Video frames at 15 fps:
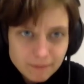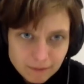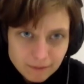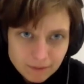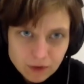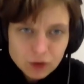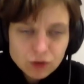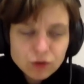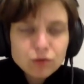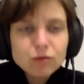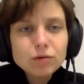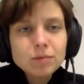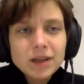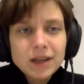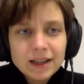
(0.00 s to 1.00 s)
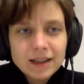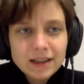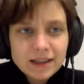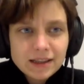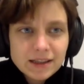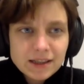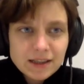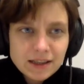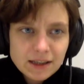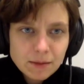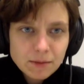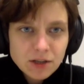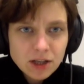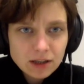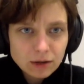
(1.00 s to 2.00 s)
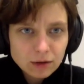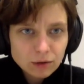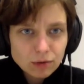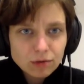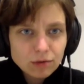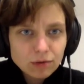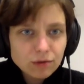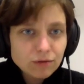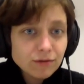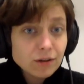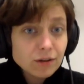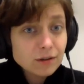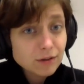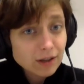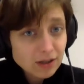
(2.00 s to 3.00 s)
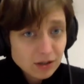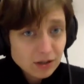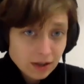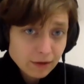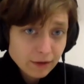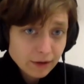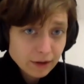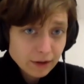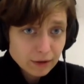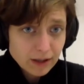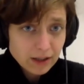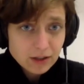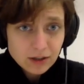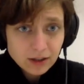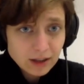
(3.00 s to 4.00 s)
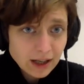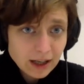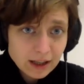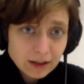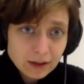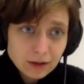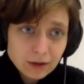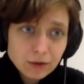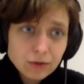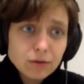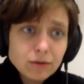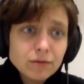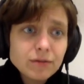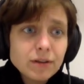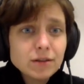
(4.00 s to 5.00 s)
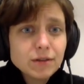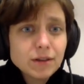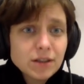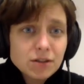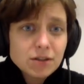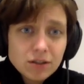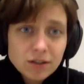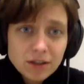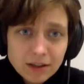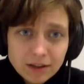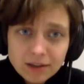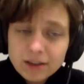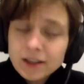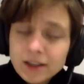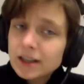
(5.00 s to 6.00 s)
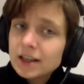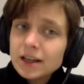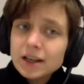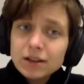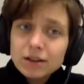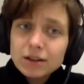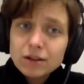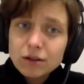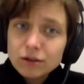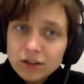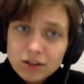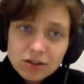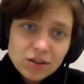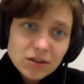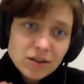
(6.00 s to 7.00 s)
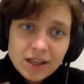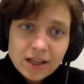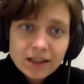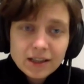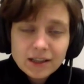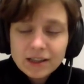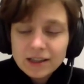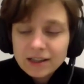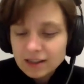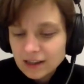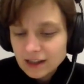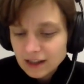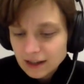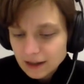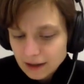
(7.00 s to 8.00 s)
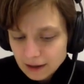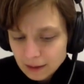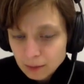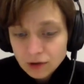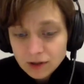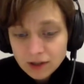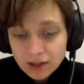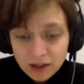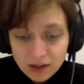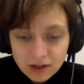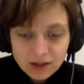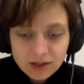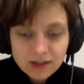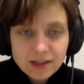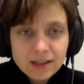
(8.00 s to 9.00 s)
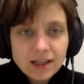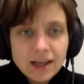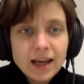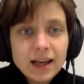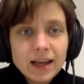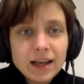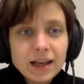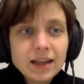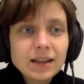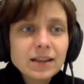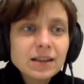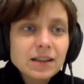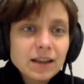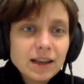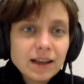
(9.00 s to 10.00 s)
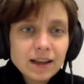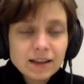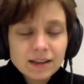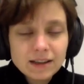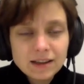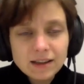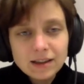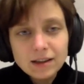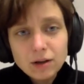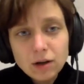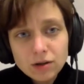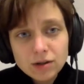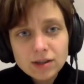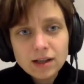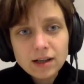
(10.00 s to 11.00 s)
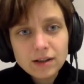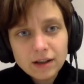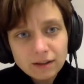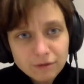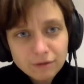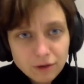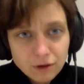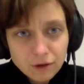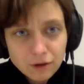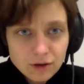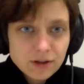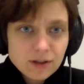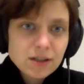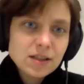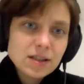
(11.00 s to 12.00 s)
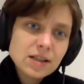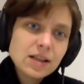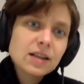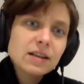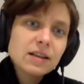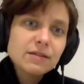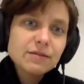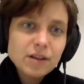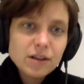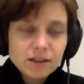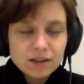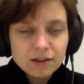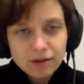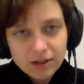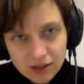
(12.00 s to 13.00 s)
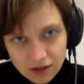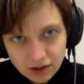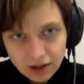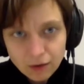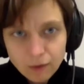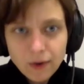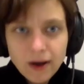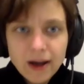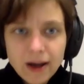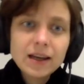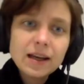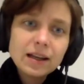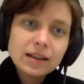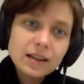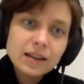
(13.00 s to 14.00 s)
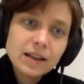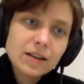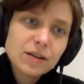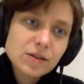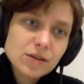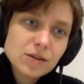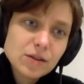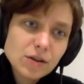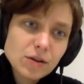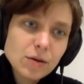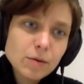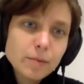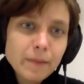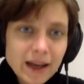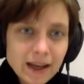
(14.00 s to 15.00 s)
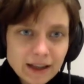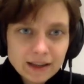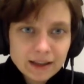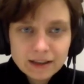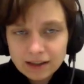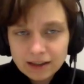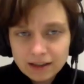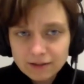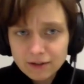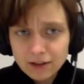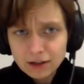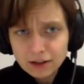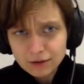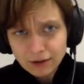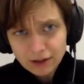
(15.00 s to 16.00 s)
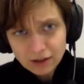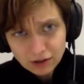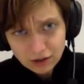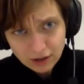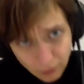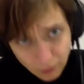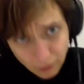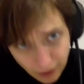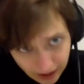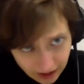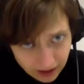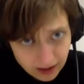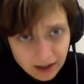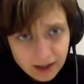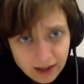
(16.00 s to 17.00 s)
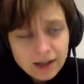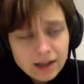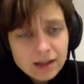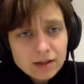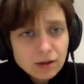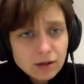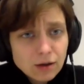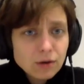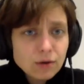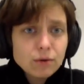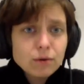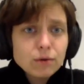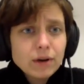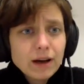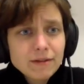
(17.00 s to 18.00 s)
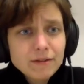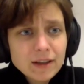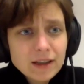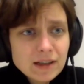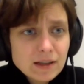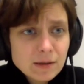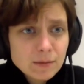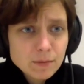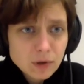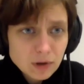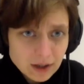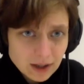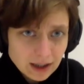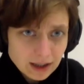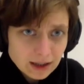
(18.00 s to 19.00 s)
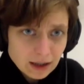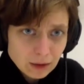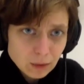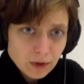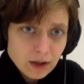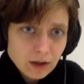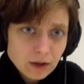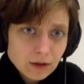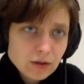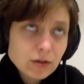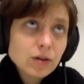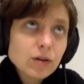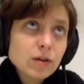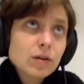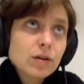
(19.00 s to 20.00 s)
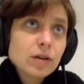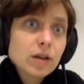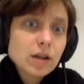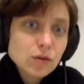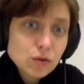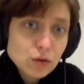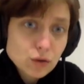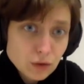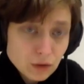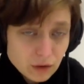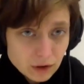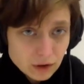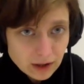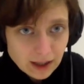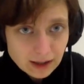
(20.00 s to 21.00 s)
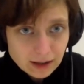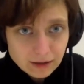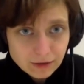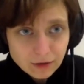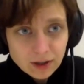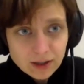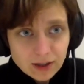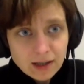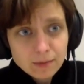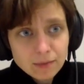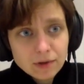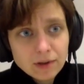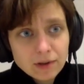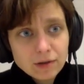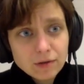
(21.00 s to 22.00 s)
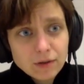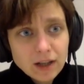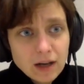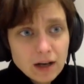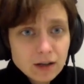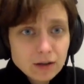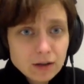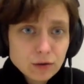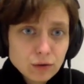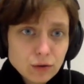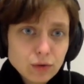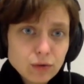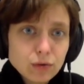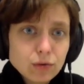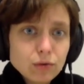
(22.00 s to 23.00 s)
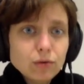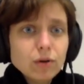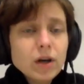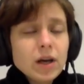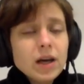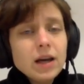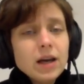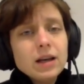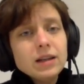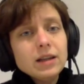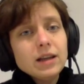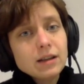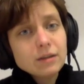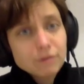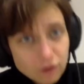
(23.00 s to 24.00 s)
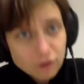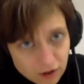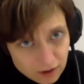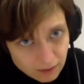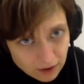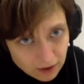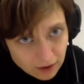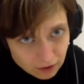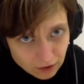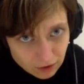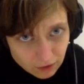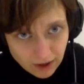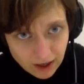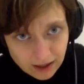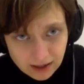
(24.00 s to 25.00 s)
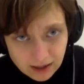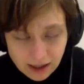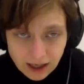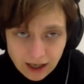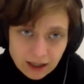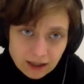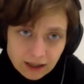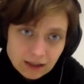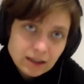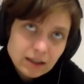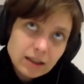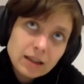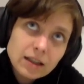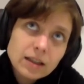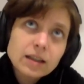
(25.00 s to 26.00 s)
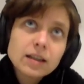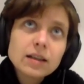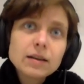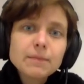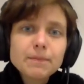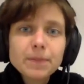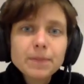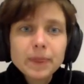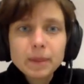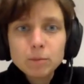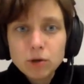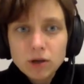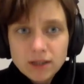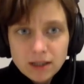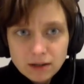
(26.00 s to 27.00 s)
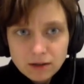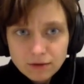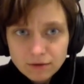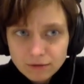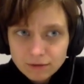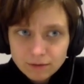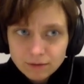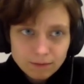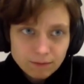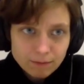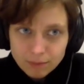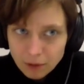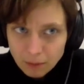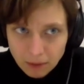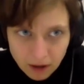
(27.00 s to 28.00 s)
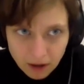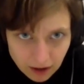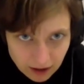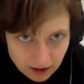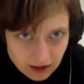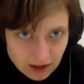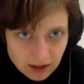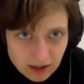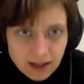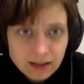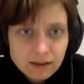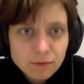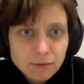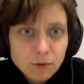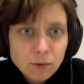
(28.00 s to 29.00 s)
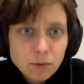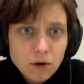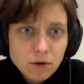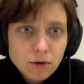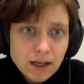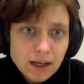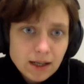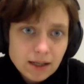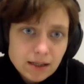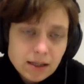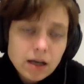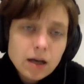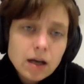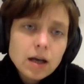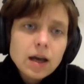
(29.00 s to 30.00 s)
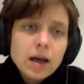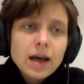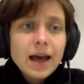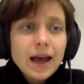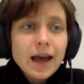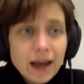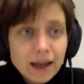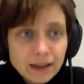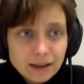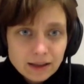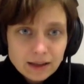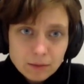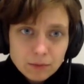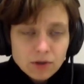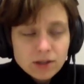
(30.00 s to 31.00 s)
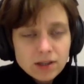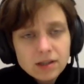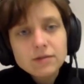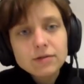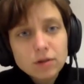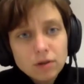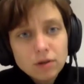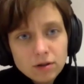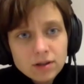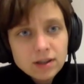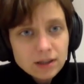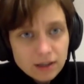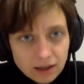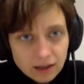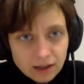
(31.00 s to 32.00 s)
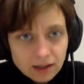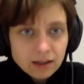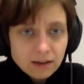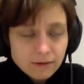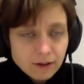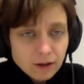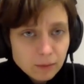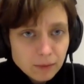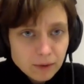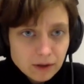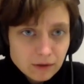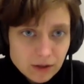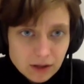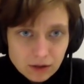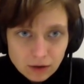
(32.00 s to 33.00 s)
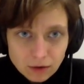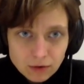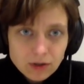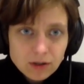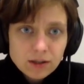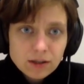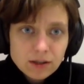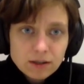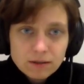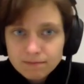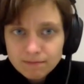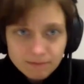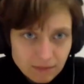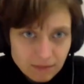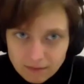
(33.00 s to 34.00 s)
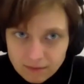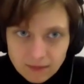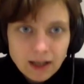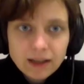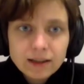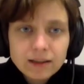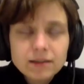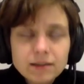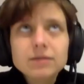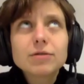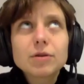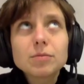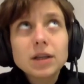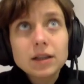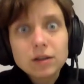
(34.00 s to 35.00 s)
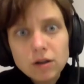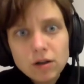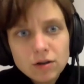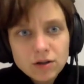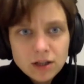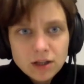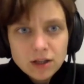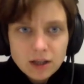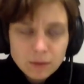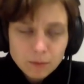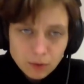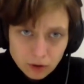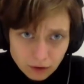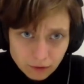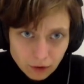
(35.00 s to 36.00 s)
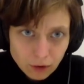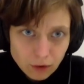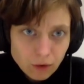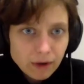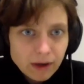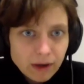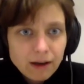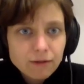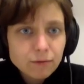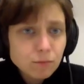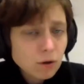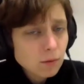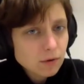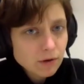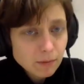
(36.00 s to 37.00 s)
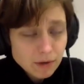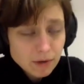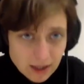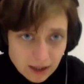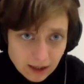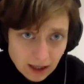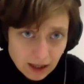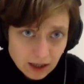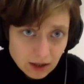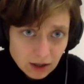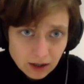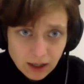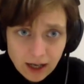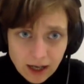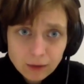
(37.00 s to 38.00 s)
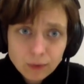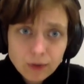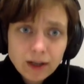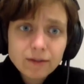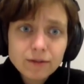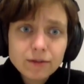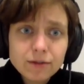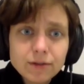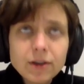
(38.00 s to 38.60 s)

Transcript: should be at least subjected to very traditional regulation and to very traditional conditions, and the procedures and the laws are enforced still in very traditional way, and they are also made in very traditional way. So I think it's important that we also ensure that, for example, in regard to the enforcement of the rights and the process of preparing legislative proposals, and in the process, of course, in the development of these solutions, like from technological point of view, we have proper representation and we have